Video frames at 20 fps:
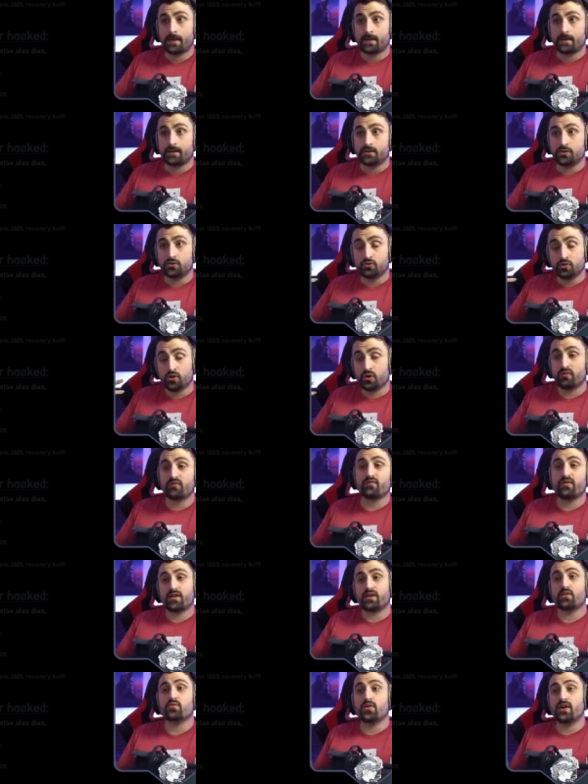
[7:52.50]
you know
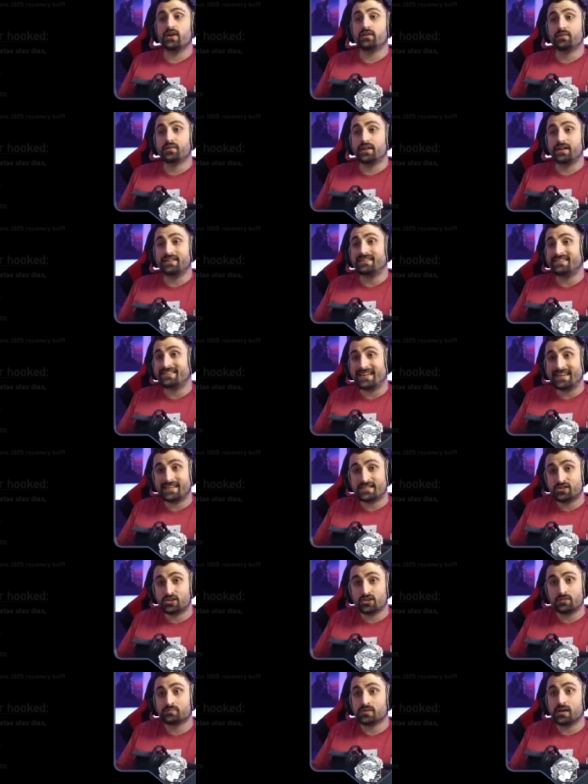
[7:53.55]
very well that it
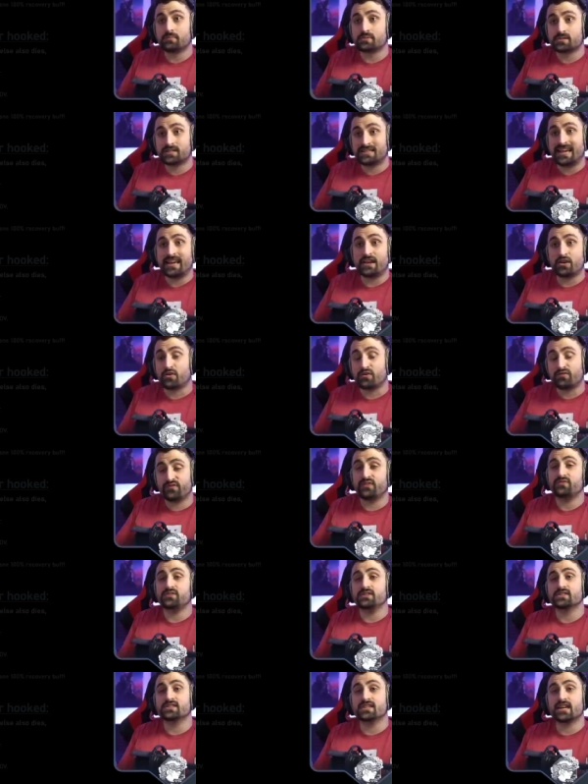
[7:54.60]
takes sometimes 10 or
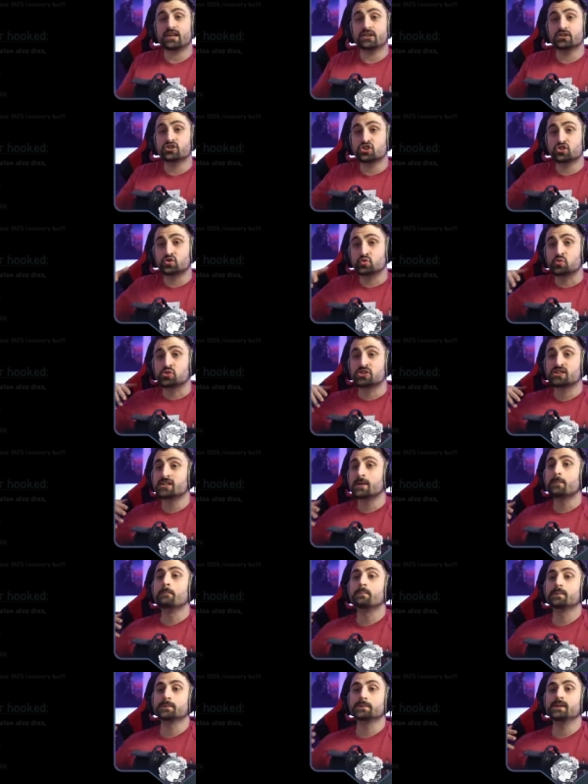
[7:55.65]
15 seconds to
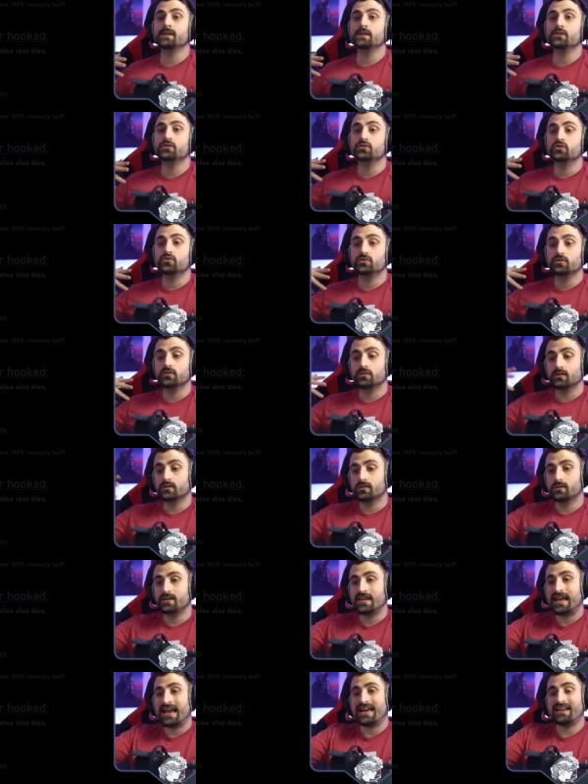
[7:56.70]
simply
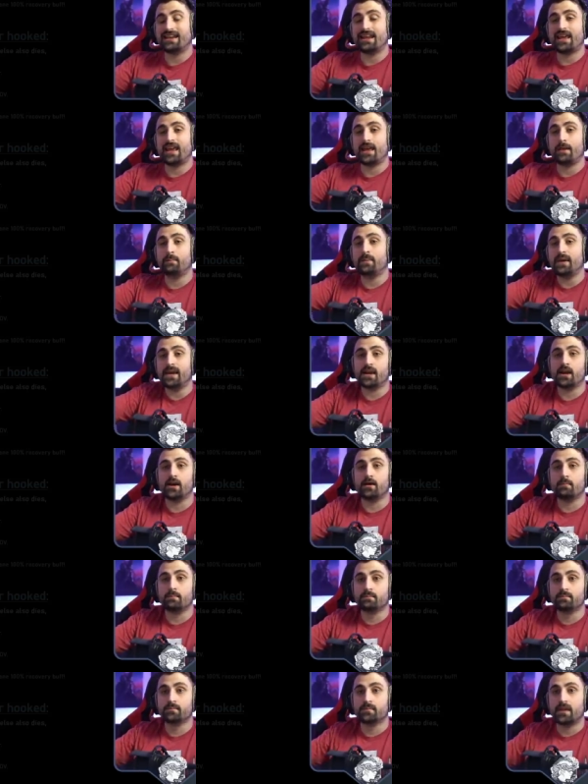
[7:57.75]
get a
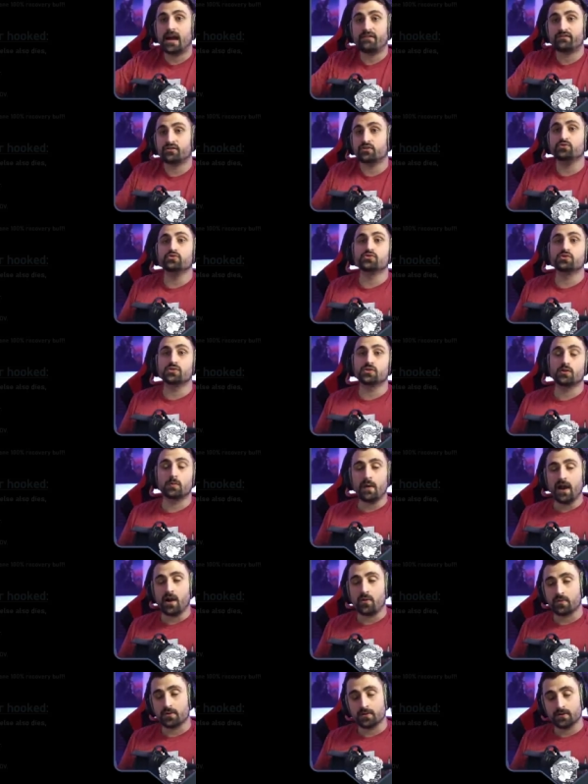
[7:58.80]
pickup after using your
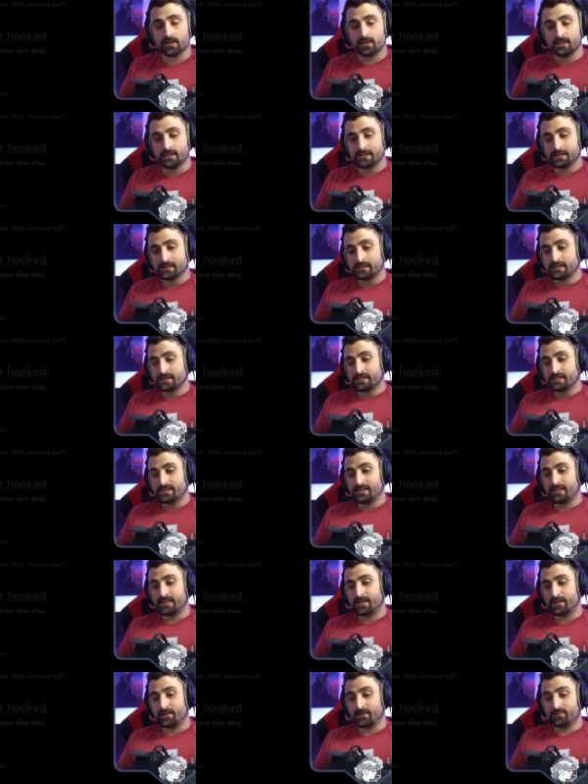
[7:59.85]
power.
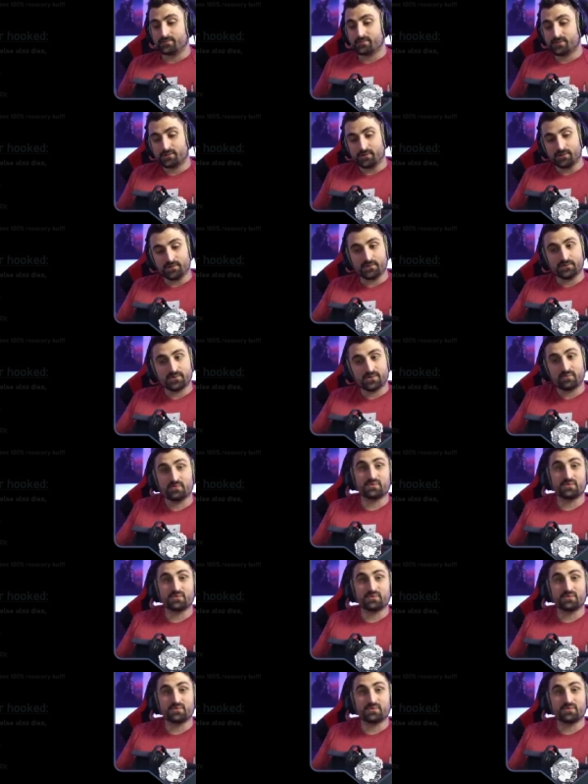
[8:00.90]
Uh, so some